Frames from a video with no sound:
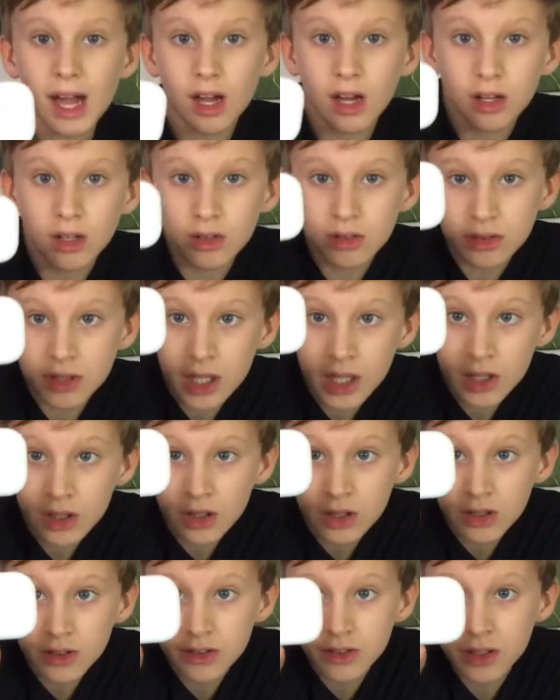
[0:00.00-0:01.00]
I don't think you
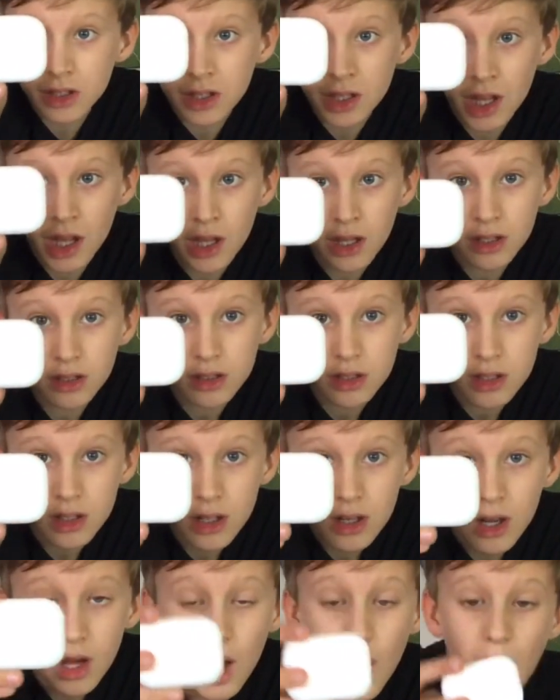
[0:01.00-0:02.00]
can see that. Yeah, we that. can't
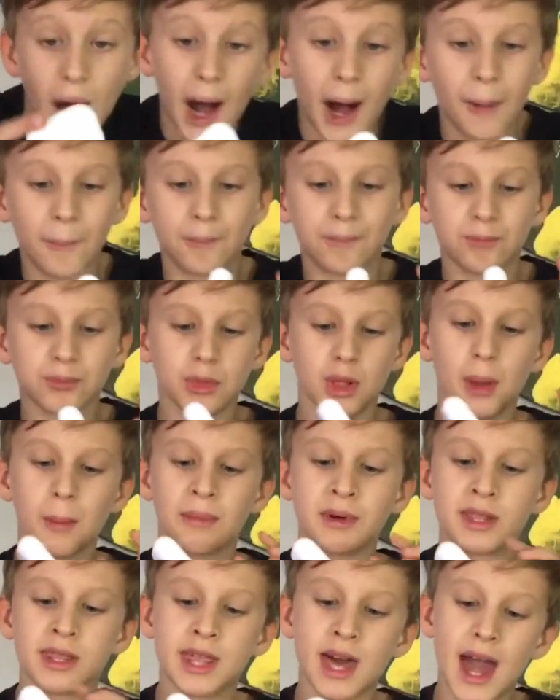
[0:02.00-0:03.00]
see that. Um,
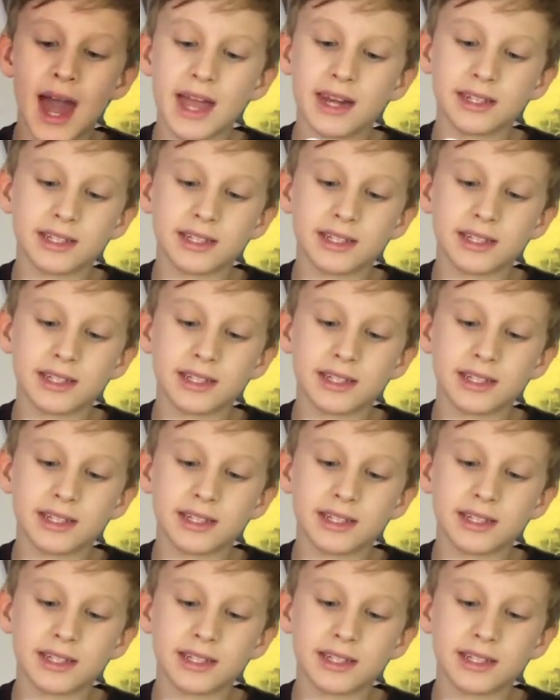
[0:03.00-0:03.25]
but that